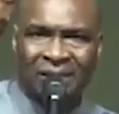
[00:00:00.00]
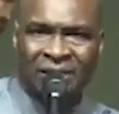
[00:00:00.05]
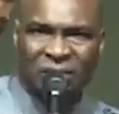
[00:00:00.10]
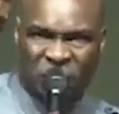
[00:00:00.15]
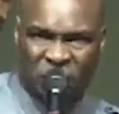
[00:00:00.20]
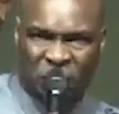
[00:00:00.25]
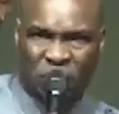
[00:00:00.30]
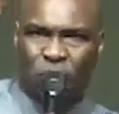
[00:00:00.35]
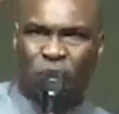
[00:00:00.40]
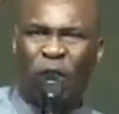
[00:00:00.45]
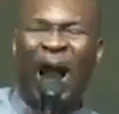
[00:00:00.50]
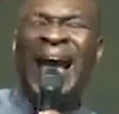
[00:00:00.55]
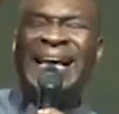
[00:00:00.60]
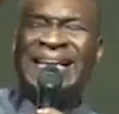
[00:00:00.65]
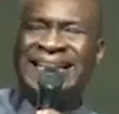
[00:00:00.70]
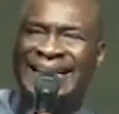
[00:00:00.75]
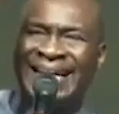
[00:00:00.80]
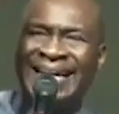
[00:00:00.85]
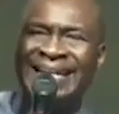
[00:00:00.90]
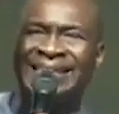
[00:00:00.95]

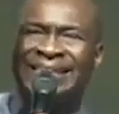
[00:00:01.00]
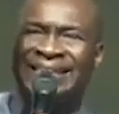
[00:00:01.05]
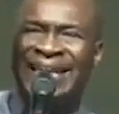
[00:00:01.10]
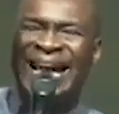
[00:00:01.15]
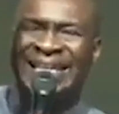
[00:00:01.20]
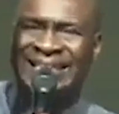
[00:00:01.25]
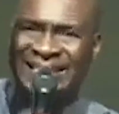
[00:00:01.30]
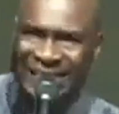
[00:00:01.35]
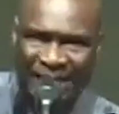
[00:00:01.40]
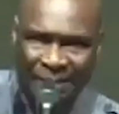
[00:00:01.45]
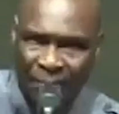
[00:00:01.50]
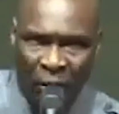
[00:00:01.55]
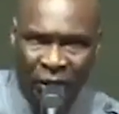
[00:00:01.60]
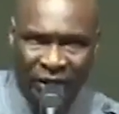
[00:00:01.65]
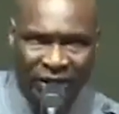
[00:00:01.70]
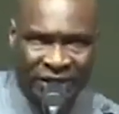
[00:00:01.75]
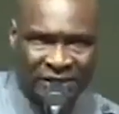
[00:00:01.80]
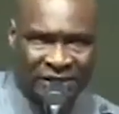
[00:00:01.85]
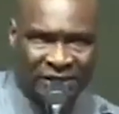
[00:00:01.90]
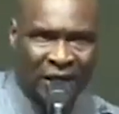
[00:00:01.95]
striking
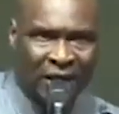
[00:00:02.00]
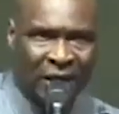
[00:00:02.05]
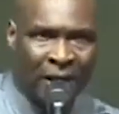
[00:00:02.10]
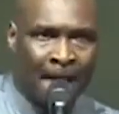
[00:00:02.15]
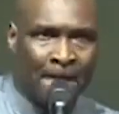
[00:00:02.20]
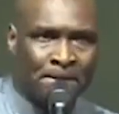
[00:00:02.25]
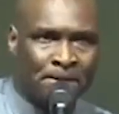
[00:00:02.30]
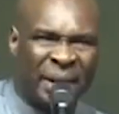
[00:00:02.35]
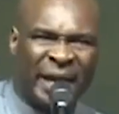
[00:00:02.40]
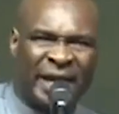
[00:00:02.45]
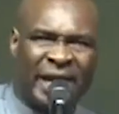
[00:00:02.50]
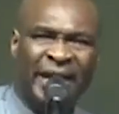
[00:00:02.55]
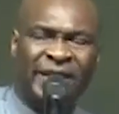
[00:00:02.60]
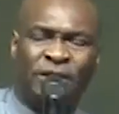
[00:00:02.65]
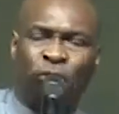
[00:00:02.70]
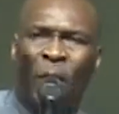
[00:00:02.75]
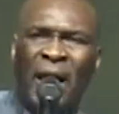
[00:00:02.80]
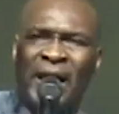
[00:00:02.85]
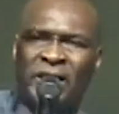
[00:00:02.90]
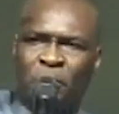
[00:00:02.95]
testimonies, begin
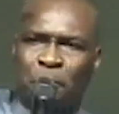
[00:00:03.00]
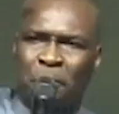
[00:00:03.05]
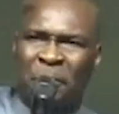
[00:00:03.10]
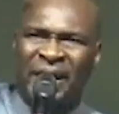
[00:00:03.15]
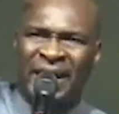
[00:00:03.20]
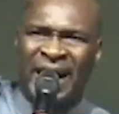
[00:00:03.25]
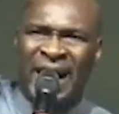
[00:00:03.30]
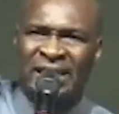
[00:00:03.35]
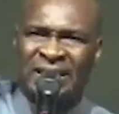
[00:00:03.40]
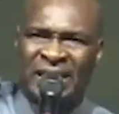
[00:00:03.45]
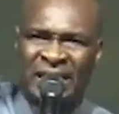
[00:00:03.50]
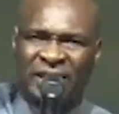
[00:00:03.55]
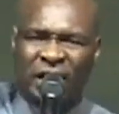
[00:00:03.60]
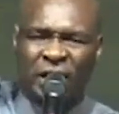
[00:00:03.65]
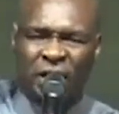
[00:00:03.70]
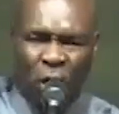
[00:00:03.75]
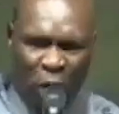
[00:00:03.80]
to experience it in